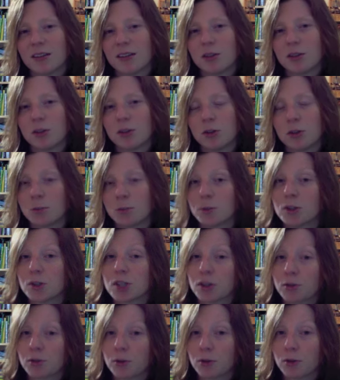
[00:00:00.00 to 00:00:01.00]
you could push
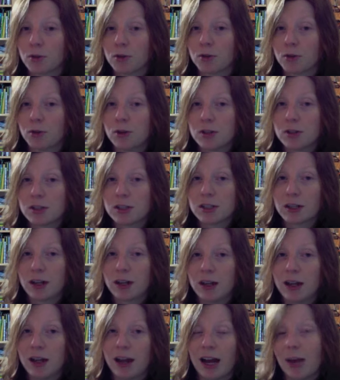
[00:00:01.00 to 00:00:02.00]
it further first,
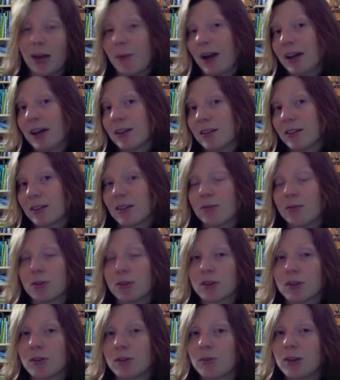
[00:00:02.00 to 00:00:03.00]
I might give you
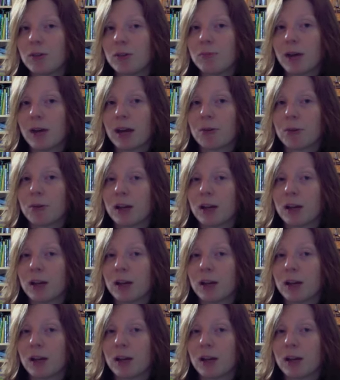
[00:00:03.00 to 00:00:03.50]
some feedback.